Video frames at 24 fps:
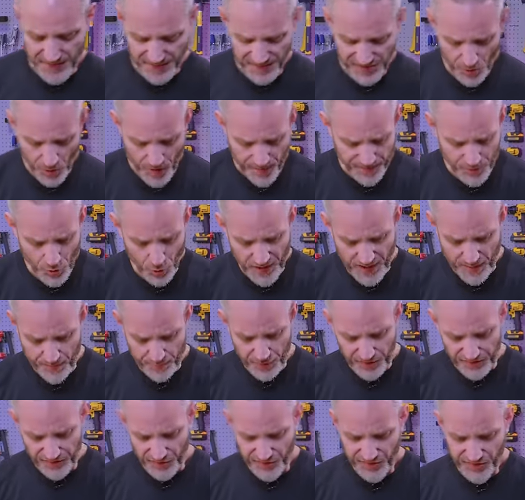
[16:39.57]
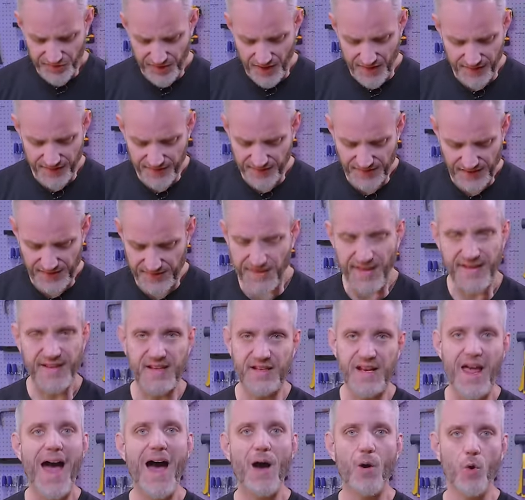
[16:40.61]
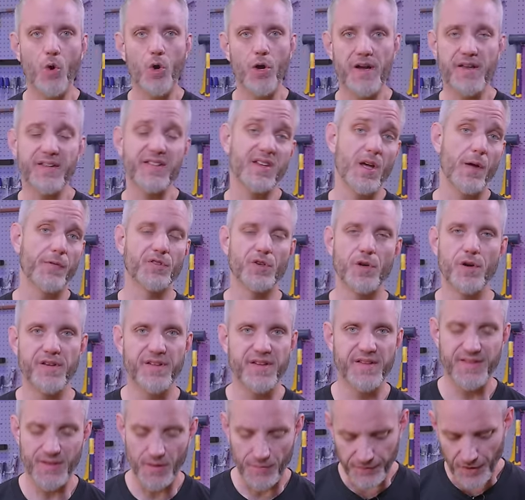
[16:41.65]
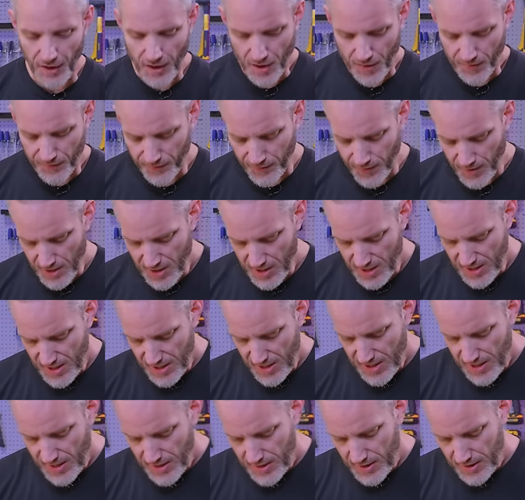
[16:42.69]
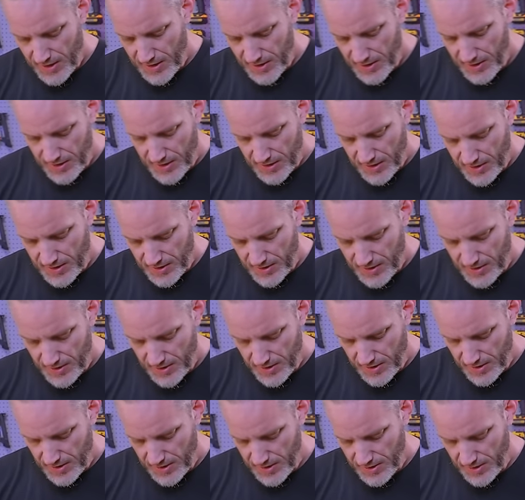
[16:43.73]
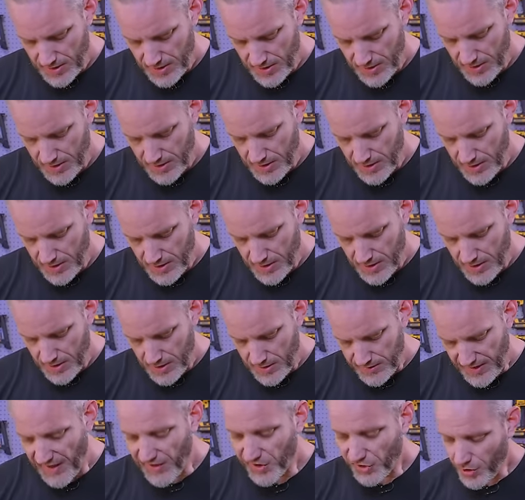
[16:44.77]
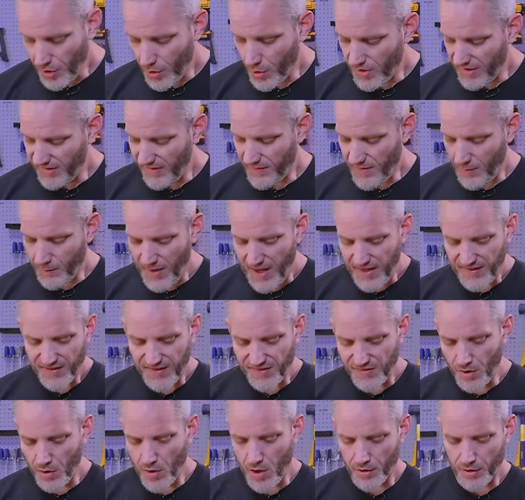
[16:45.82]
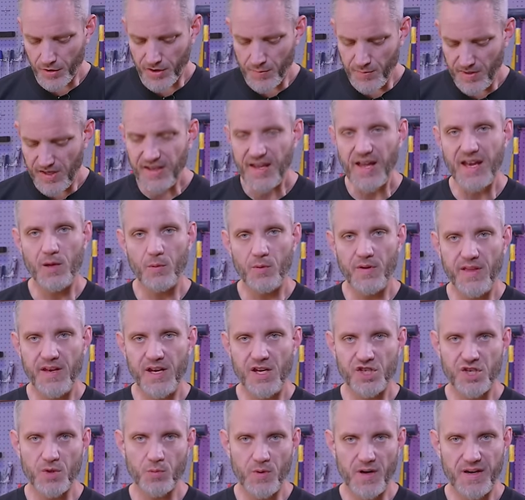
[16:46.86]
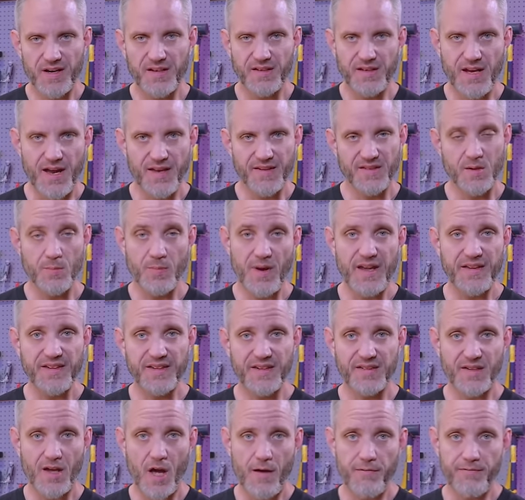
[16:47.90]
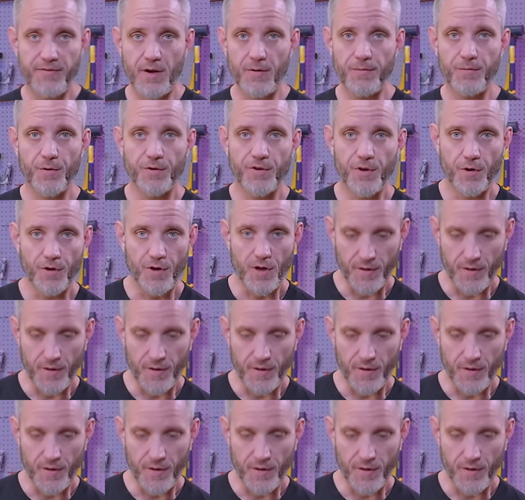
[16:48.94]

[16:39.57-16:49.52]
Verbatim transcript: it so if no inputs are sensed in like an hour, it self turns itself off. Or if the base turns off. That's true, because if the base is no longer communicating with it, it should recognize the base is off, therefore turn